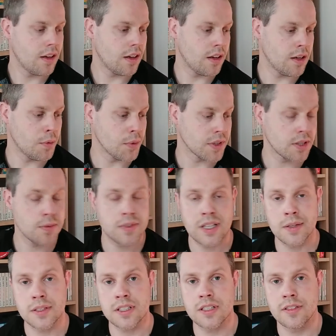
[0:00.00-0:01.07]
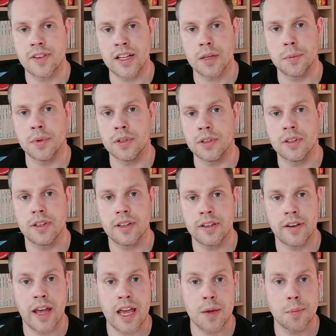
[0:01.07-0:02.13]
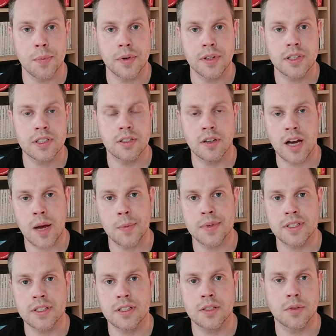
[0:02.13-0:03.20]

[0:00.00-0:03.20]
but sometimes it's available on AbeBooks or Amazon,